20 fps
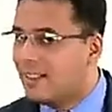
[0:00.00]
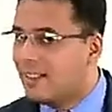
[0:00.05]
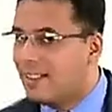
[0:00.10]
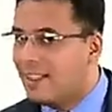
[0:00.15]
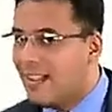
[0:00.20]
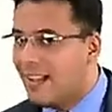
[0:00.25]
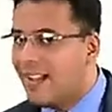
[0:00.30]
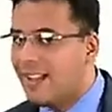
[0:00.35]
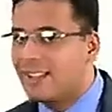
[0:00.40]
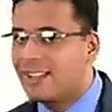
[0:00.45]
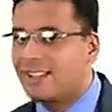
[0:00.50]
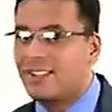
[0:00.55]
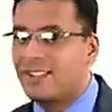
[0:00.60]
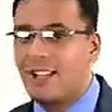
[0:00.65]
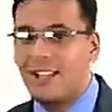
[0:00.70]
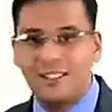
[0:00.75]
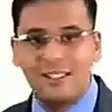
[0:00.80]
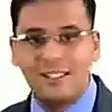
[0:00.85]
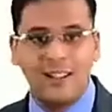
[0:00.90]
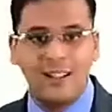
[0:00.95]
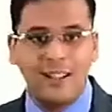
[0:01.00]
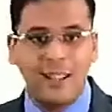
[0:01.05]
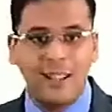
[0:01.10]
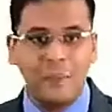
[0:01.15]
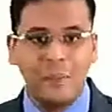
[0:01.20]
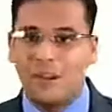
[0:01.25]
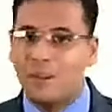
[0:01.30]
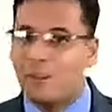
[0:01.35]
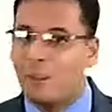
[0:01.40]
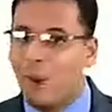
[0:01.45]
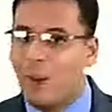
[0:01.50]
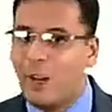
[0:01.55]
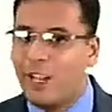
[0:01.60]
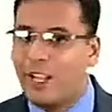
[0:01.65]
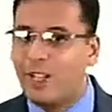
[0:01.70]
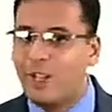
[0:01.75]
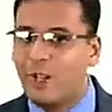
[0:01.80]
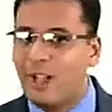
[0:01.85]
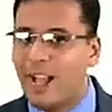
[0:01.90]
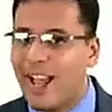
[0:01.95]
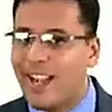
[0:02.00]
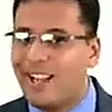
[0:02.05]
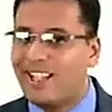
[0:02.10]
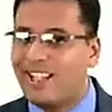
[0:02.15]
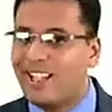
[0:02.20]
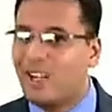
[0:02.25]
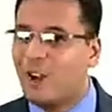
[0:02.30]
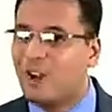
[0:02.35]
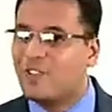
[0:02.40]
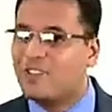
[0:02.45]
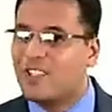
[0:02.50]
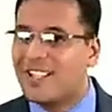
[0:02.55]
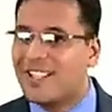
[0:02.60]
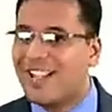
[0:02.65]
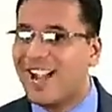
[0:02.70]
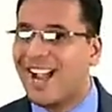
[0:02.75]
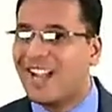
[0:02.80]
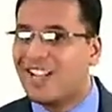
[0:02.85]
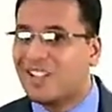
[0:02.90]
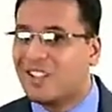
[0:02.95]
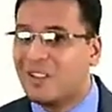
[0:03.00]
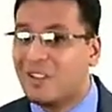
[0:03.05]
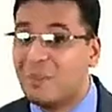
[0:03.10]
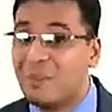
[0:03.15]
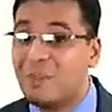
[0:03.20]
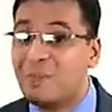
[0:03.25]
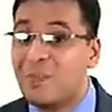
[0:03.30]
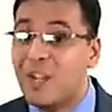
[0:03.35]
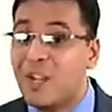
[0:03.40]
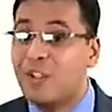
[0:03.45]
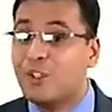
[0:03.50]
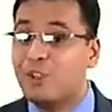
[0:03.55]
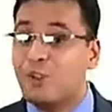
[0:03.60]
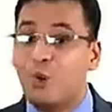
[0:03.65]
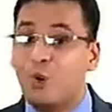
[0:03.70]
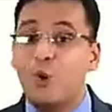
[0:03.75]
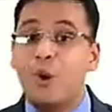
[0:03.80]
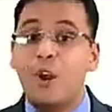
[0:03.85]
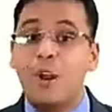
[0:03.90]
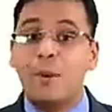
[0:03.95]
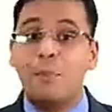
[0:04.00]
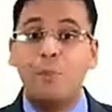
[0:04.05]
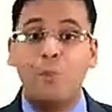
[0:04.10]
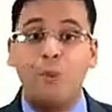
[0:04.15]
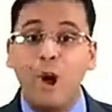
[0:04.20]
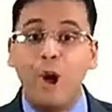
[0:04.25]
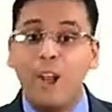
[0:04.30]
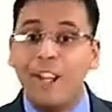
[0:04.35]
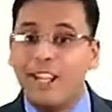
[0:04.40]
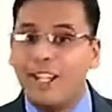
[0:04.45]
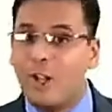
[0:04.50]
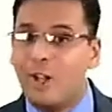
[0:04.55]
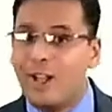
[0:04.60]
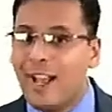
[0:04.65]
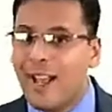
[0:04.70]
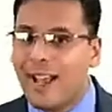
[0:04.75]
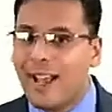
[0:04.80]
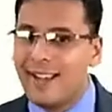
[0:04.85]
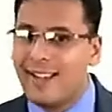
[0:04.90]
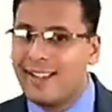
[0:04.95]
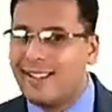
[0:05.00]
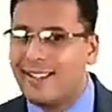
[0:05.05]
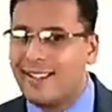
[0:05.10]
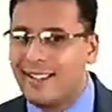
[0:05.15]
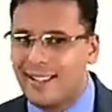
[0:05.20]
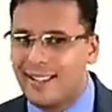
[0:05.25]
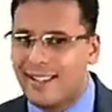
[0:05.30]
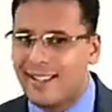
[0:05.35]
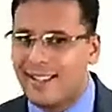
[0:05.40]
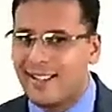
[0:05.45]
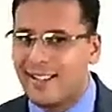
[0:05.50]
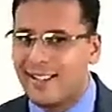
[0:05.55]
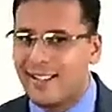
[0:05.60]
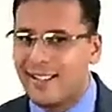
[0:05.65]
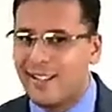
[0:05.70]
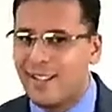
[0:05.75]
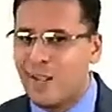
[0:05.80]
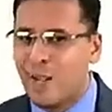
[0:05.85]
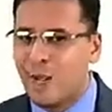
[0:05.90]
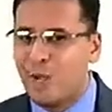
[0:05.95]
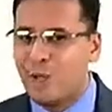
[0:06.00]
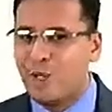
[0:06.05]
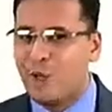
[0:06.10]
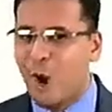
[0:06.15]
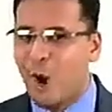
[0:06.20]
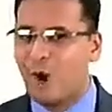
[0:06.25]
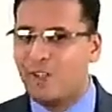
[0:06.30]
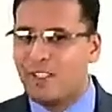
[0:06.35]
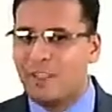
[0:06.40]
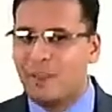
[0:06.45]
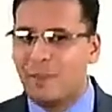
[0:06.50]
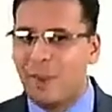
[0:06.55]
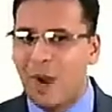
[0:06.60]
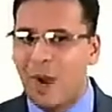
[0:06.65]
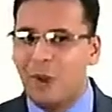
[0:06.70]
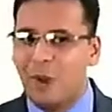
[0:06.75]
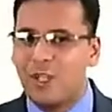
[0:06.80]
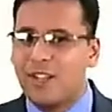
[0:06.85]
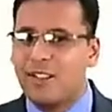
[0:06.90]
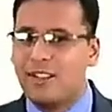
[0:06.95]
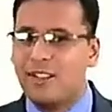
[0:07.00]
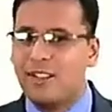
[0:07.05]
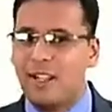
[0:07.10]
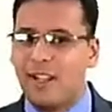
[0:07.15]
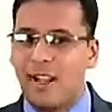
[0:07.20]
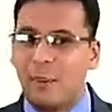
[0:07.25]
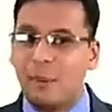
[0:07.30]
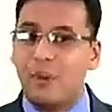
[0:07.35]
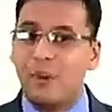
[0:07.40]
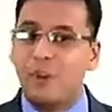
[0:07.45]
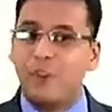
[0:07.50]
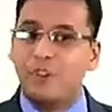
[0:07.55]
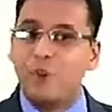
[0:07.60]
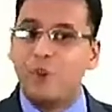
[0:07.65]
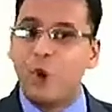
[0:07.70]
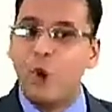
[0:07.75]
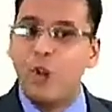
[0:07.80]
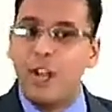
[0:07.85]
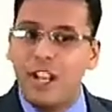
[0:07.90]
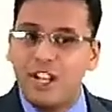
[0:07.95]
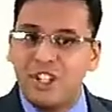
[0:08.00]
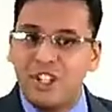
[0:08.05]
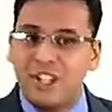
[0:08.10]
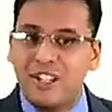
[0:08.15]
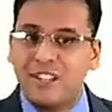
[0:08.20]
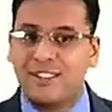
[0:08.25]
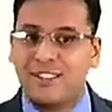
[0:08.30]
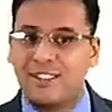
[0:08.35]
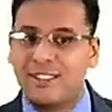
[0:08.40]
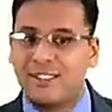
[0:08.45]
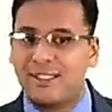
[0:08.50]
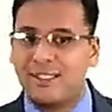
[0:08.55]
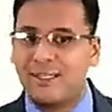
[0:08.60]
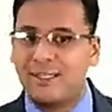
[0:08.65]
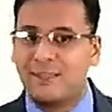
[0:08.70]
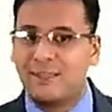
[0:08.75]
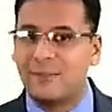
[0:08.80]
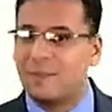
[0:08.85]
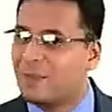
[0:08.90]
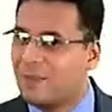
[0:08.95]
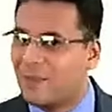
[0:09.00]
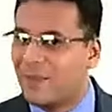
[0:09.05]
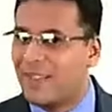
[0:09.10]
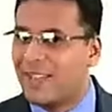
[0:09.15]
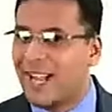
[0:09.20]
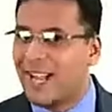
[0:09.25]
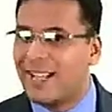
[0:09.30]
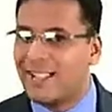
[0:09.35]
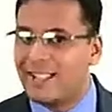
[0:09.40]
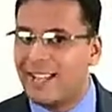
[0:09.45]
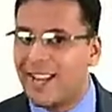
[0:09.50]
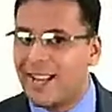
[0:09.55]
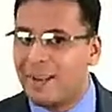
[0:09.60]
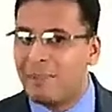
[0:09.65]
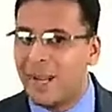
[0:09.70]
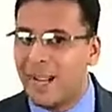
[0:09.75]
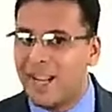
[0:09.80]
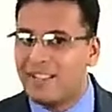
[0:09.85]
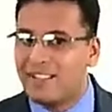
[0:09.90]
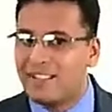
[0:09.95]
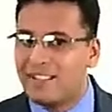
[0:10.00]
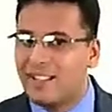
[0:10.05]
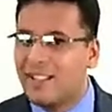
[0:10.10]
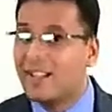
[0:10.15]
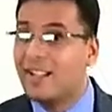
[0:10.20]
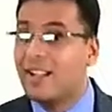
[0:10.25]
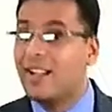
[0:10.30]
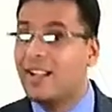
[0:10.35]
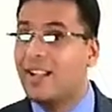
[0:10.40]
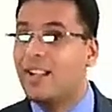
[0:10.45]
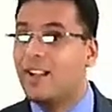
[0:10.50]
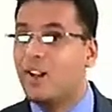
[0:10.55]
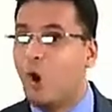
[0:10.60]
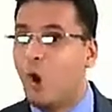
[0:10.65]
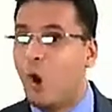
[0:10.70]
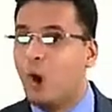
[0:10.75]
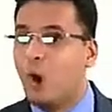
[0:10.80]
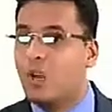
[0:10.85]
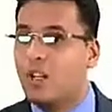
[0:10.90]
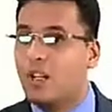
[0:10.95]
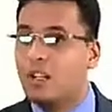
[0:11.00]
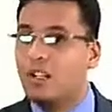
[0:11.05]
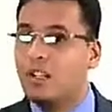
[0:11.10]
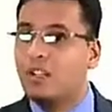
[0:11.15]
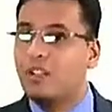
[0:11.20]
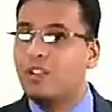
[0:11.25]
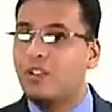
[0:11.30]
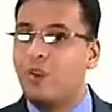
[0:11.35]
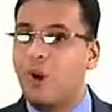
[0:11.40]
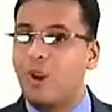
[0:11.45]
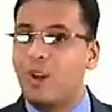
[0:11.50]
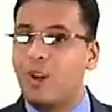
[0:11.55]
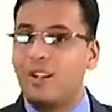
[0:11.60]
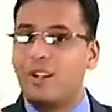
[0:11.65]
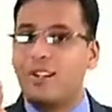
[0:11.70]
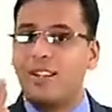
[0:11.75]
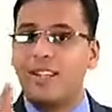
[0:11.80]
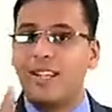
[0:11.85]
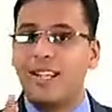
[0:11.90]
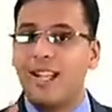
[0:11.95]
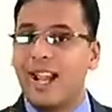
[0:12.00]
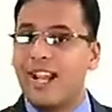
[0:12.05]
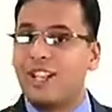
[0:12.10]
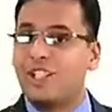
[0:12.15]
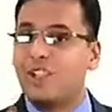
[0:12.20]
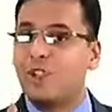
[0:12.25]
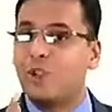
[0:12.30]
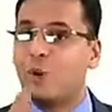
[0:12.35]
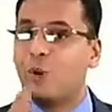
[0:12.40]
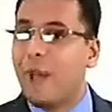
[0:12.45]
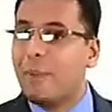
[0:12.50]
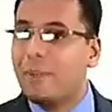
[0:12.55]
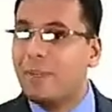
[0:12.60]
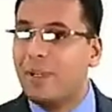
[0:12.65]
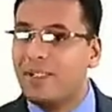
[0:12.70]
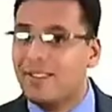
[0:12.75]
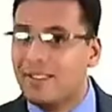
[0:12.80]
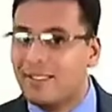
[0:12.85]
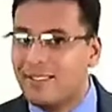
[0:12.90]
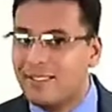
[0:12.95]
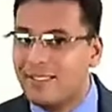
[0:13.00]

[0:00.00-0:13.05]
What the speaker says: This is nothing but molecularity of the reaction. So molecularity talks about the number of collisions that take place in order for a reaction to happen.